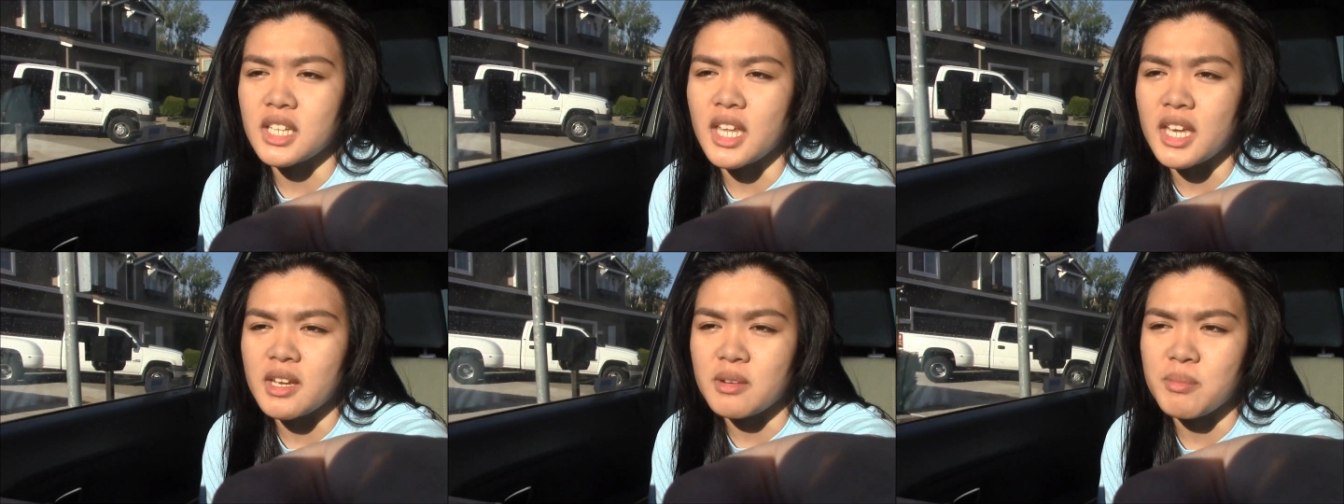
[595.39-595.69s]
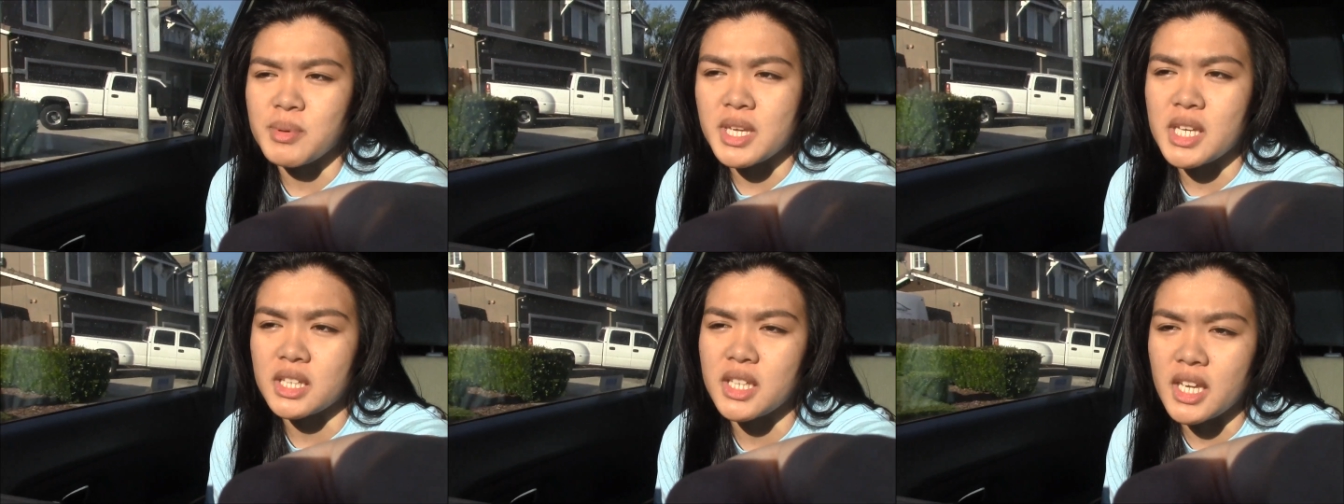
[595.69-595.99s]

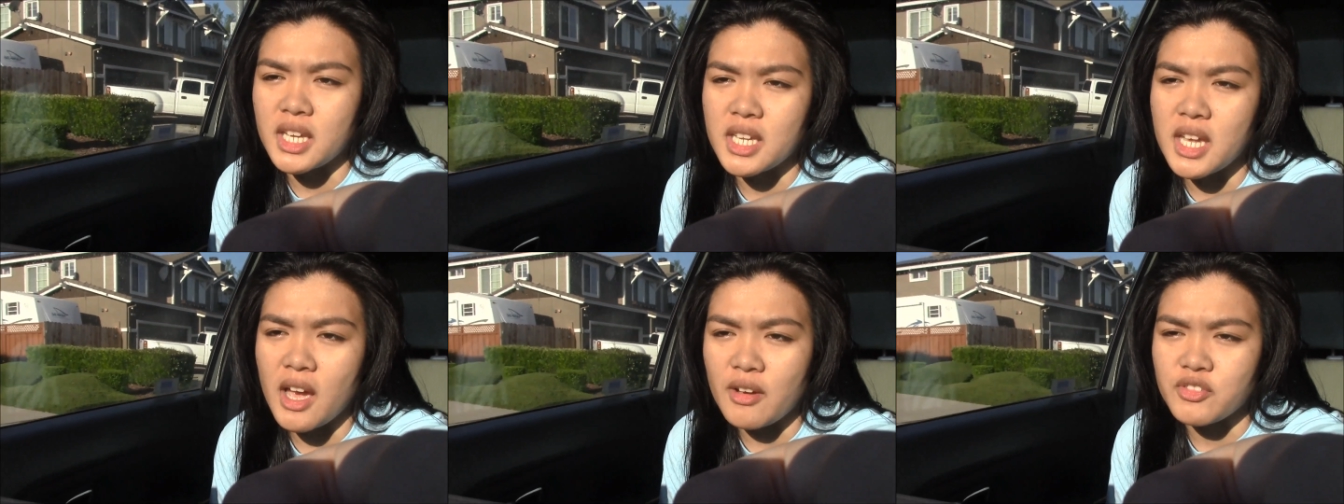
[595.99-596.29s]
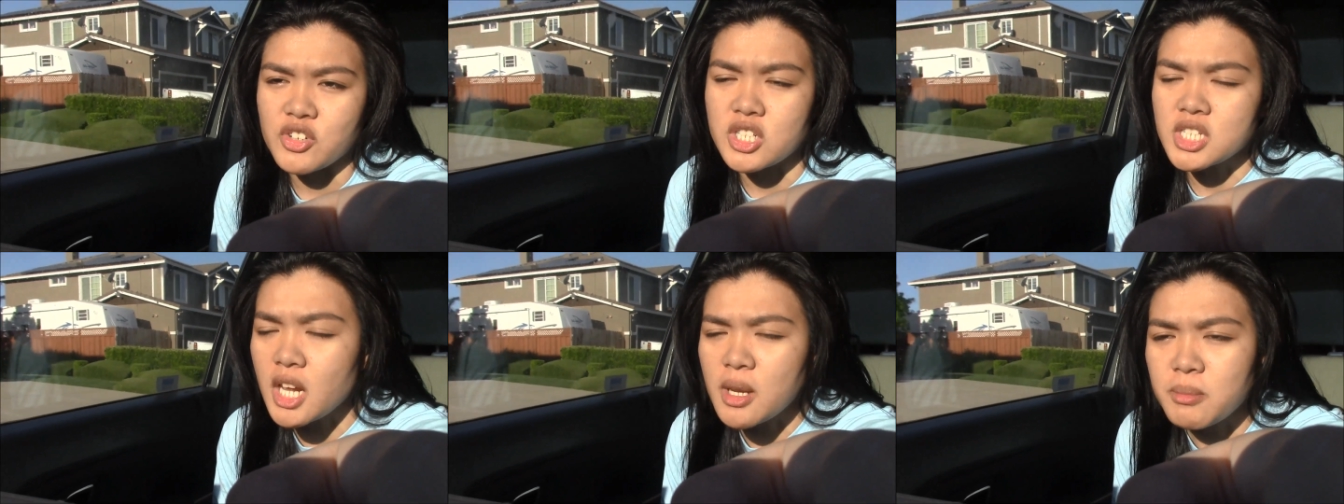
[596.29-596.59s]
like being late
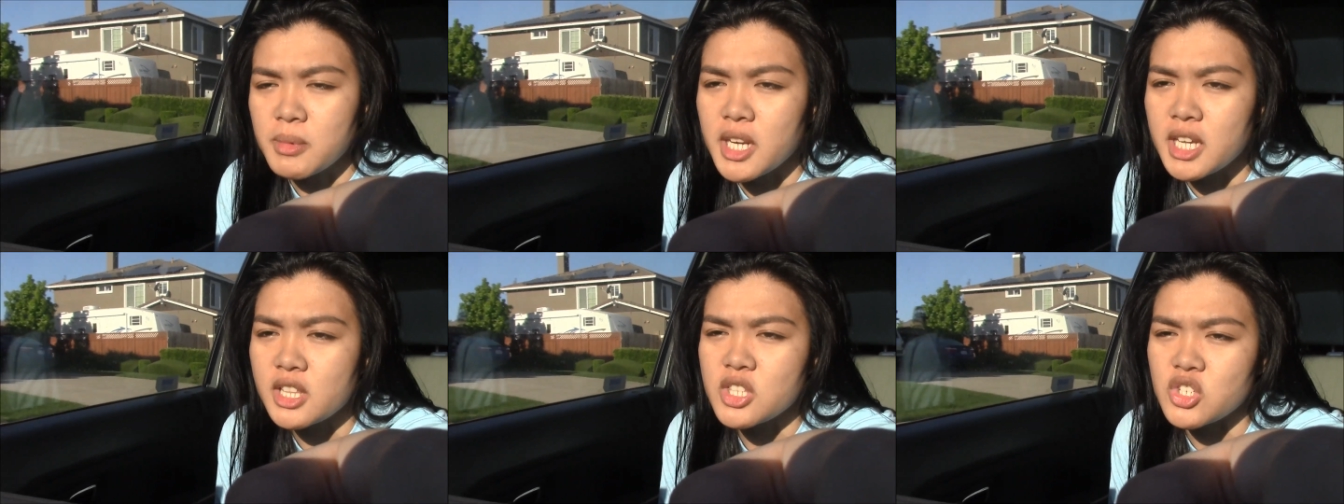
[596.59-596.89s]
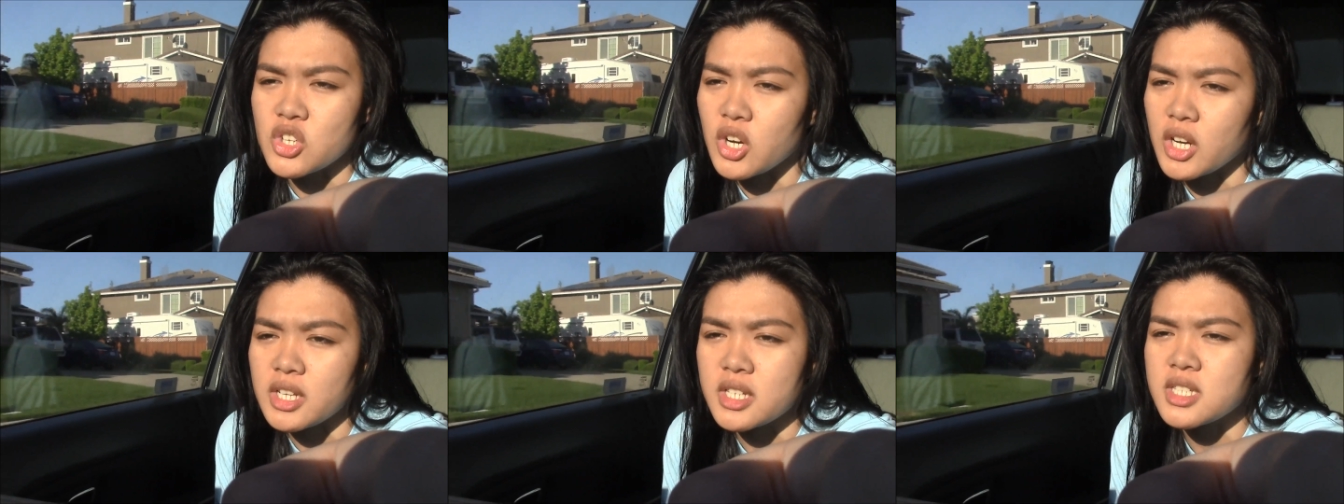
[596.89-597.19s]
after 10
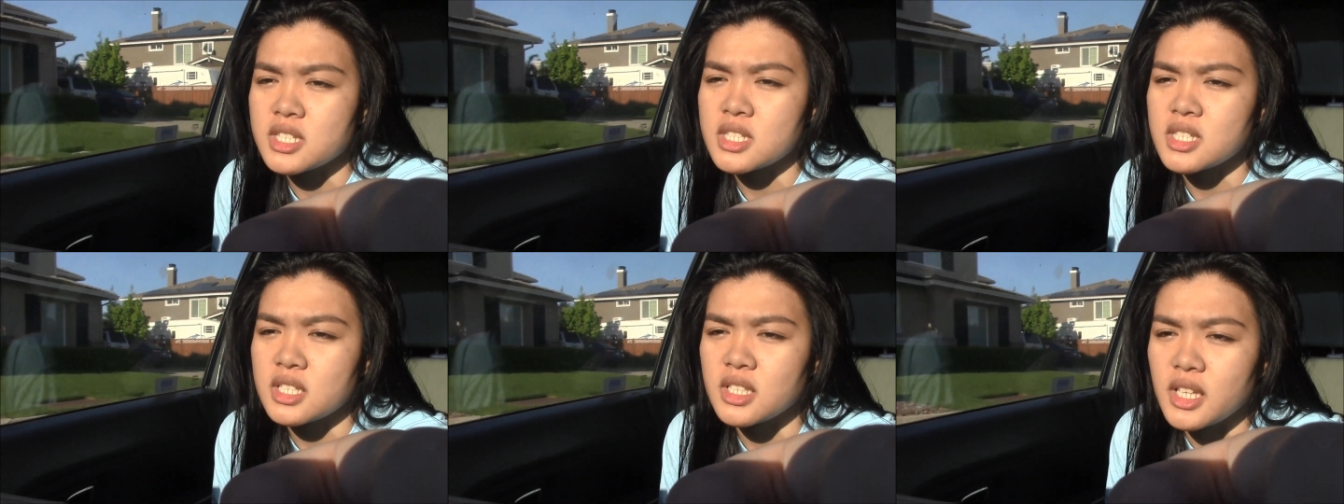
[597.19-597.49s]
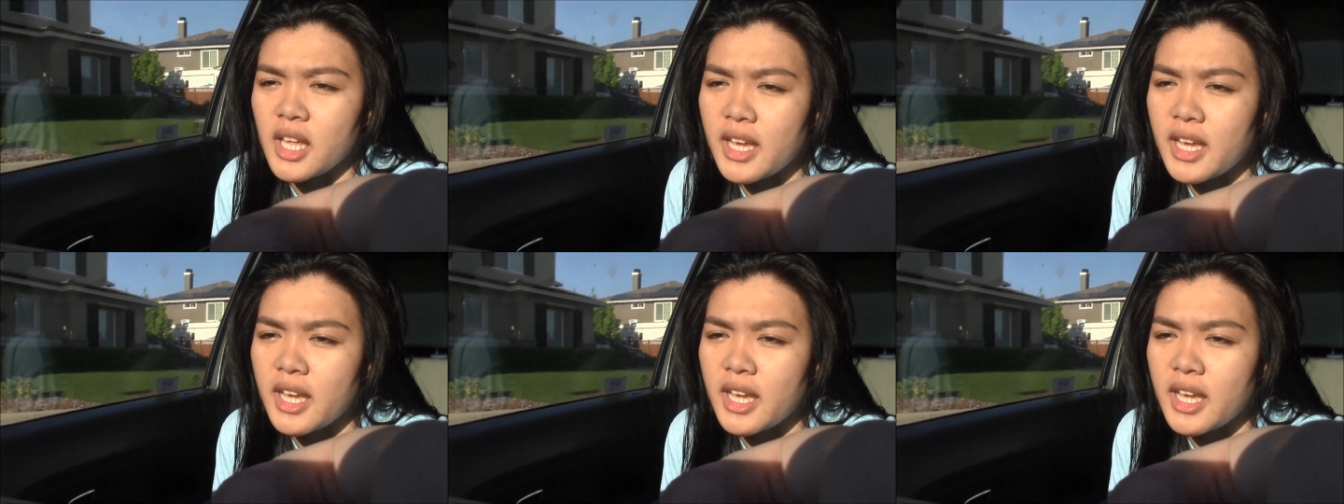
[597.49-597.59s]
minutes or else